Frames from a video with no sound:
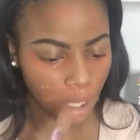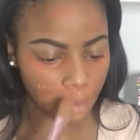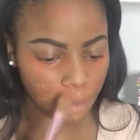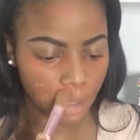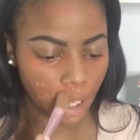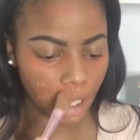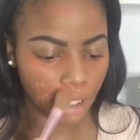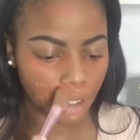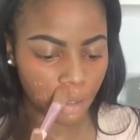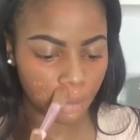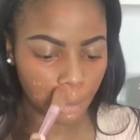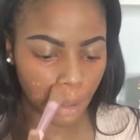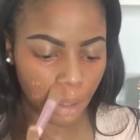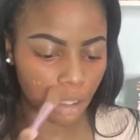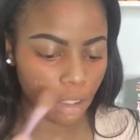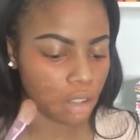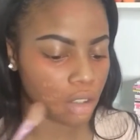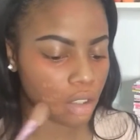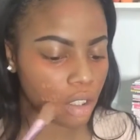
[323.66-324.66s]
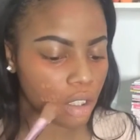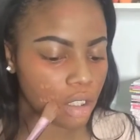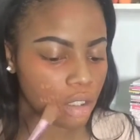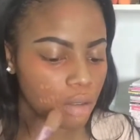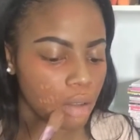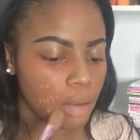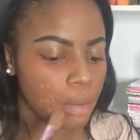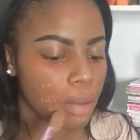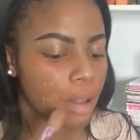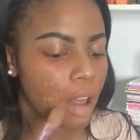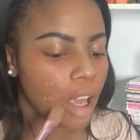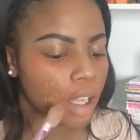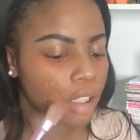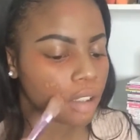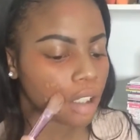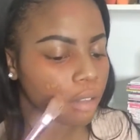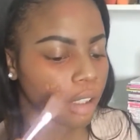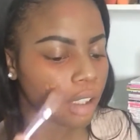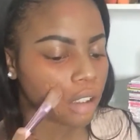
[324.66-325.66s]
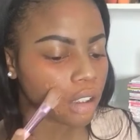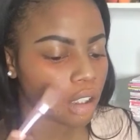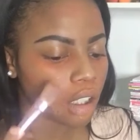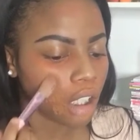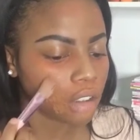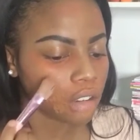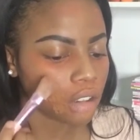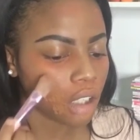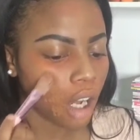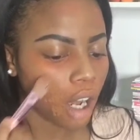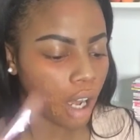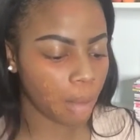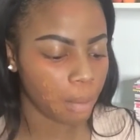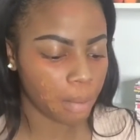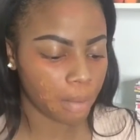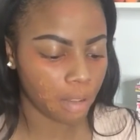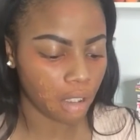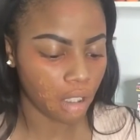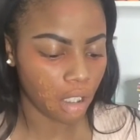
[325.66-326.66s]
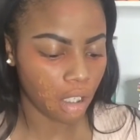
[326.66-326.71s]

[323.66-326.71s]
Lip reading: I'm kind of making sure to apply it directly on top